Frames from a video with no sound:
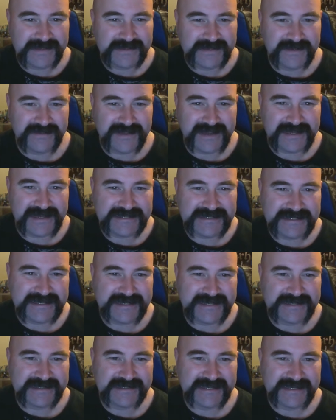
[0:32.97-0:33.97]
Now, the
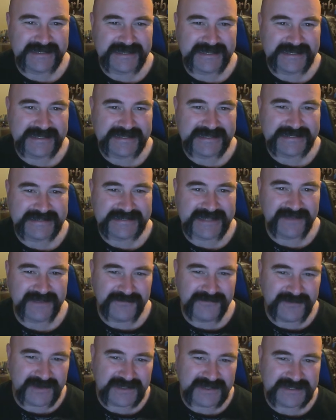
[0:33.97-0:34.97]
idea is a
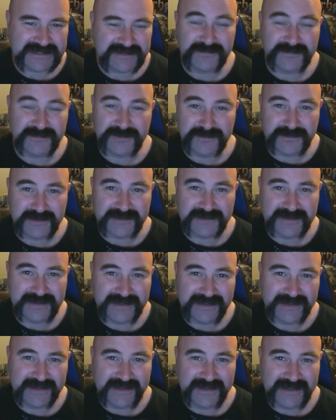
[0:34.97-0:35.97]
fairly simple one.
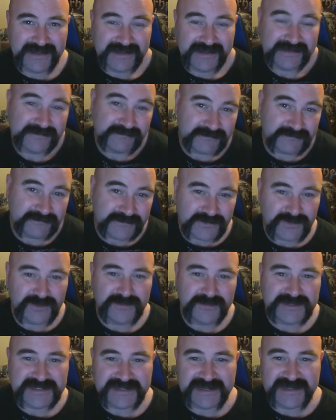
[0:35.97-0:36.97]
Grow
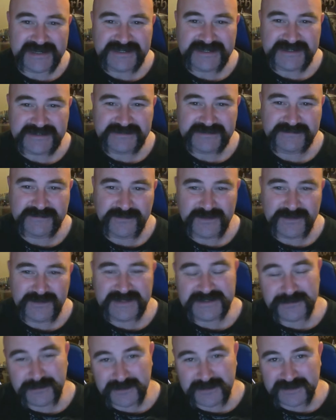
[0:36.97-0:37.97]
a moustache,
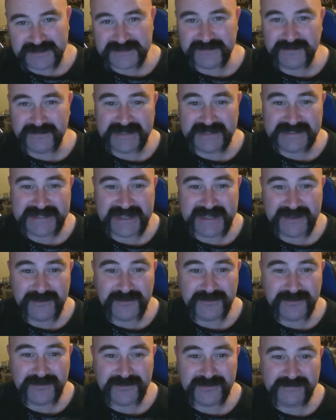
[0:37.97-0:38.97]
raise awareness of men's
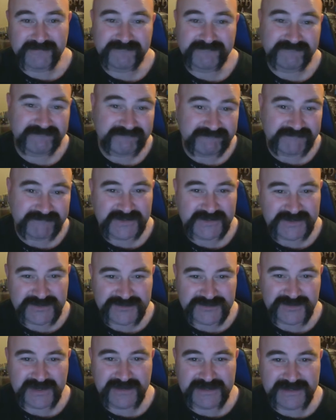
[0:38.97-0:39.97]
health,
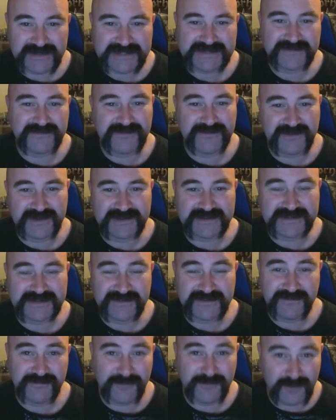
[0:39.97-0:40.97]
try and raise some
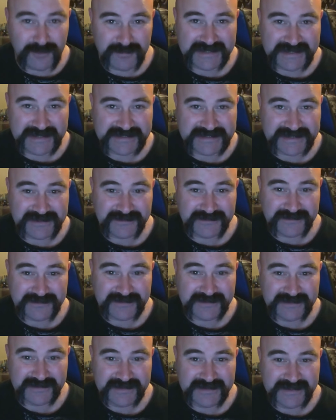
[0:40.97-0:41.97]
funds for men's health.